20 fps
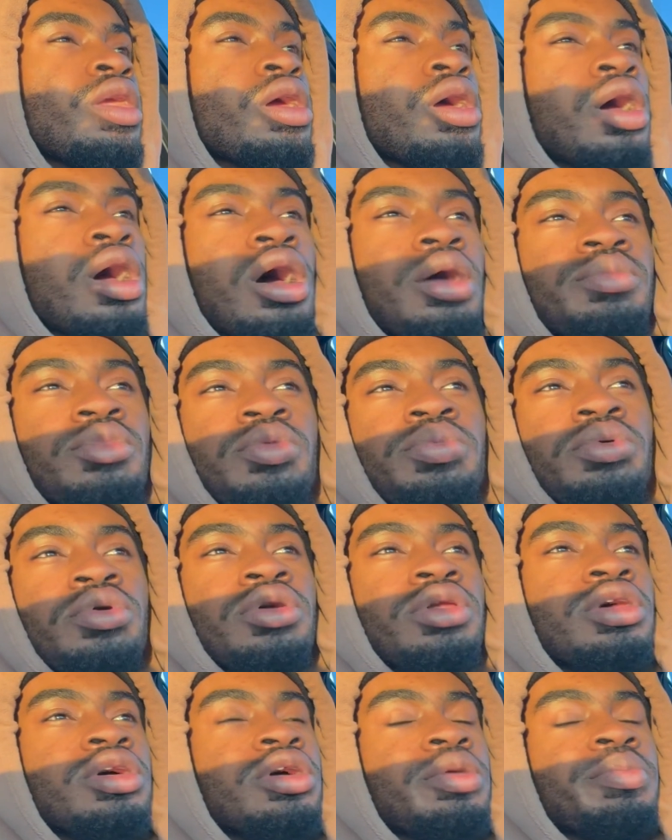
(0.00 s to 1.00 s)
I'm up
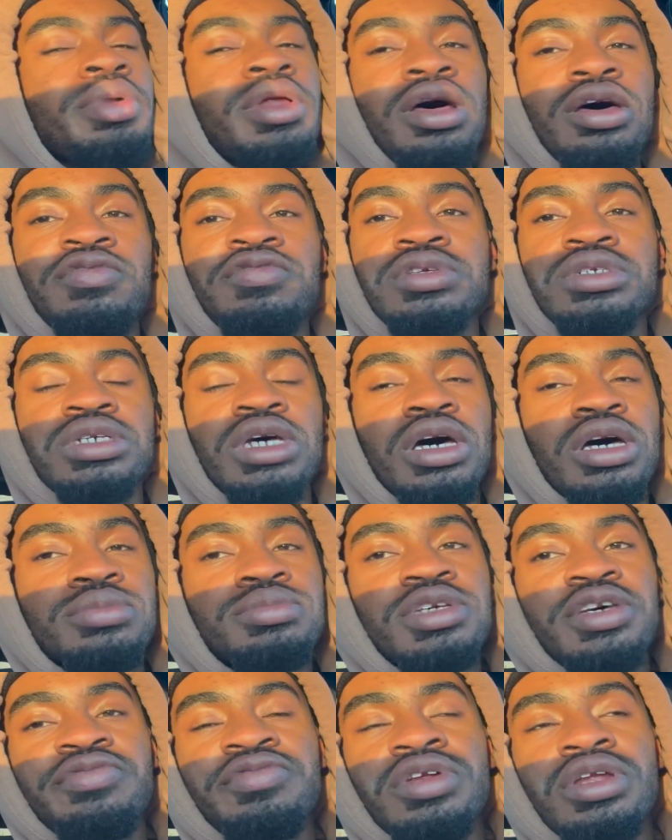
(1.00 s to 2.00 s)
on there applying for
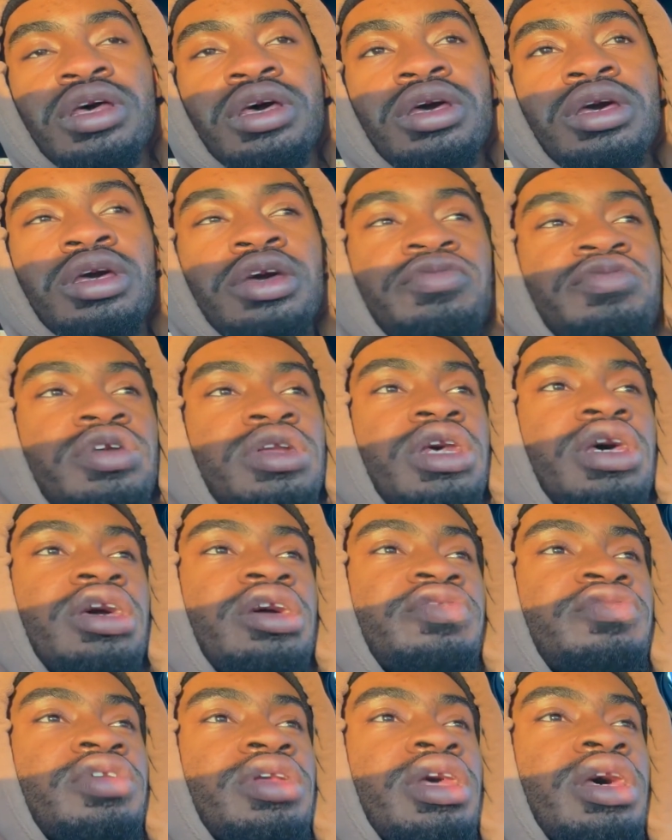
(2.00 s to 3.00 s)
jobs every day,
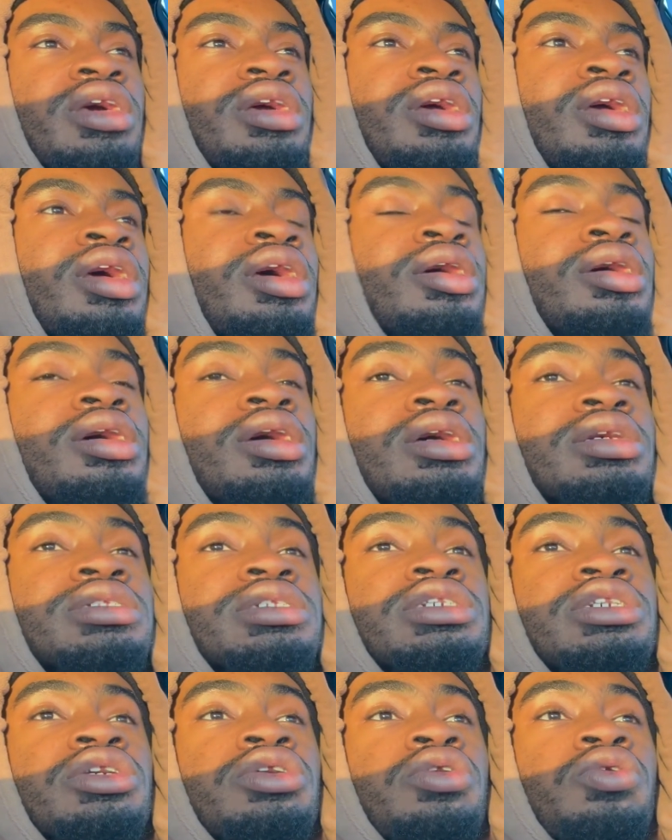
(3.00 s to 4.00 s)

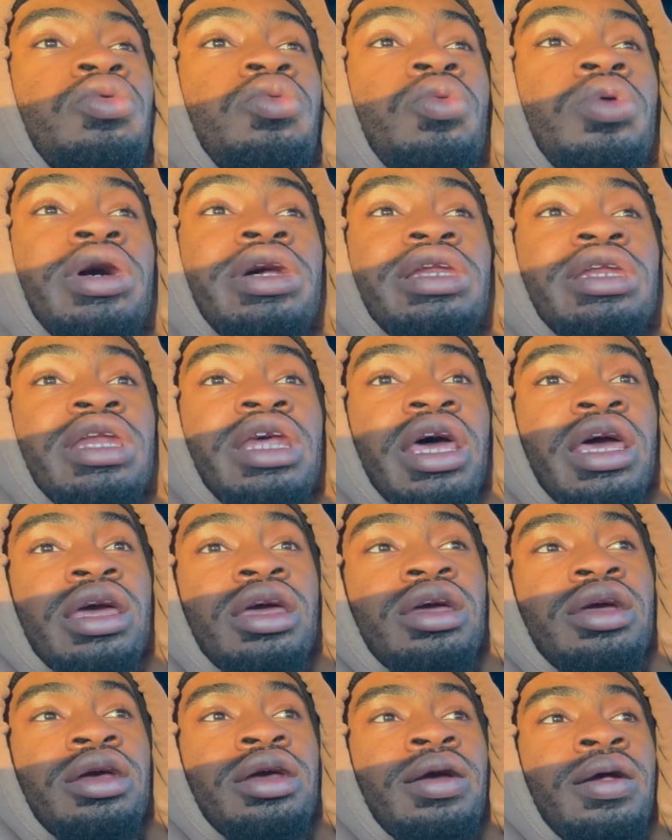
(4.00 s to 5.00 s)
until one
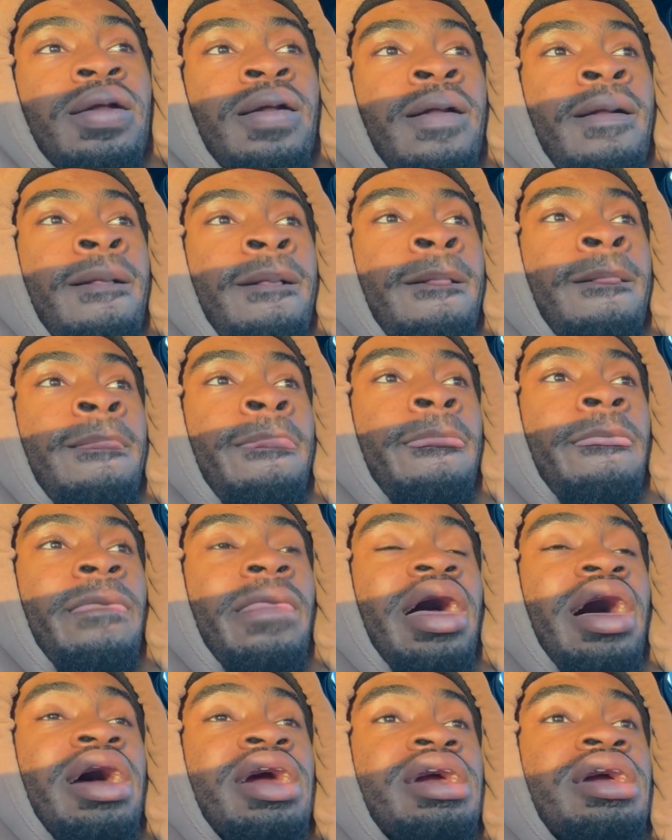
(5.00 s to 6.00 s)
day
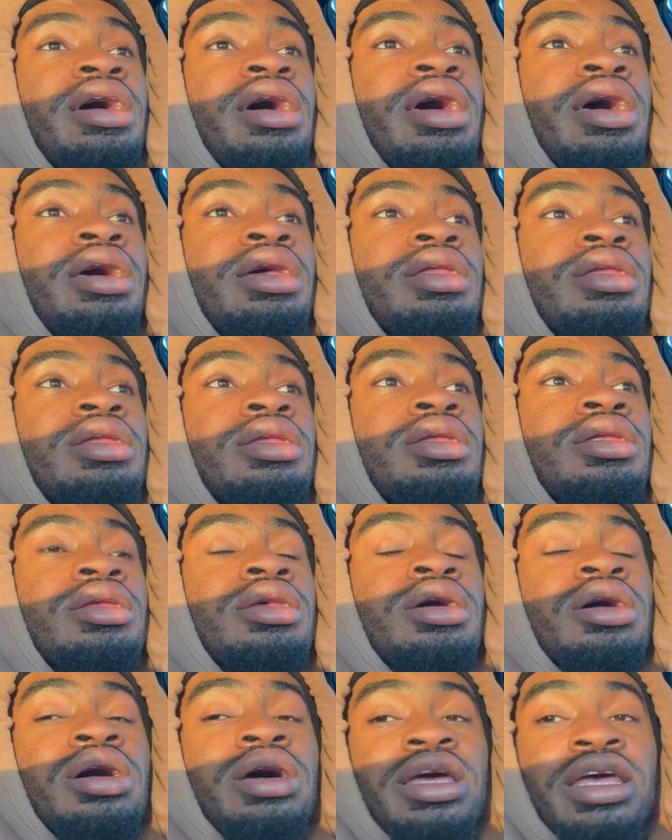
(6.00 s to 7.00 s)
I got
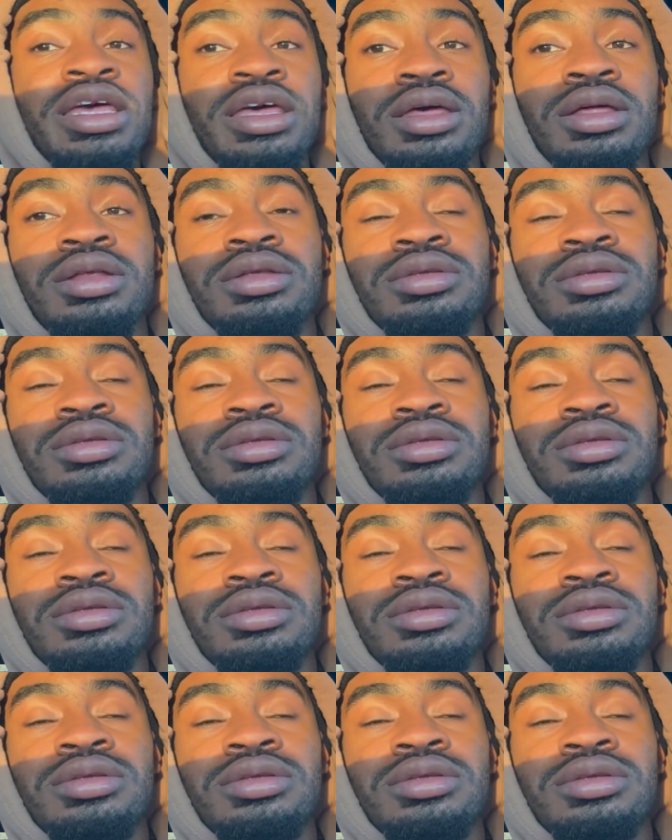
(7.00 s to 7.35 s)
a hit.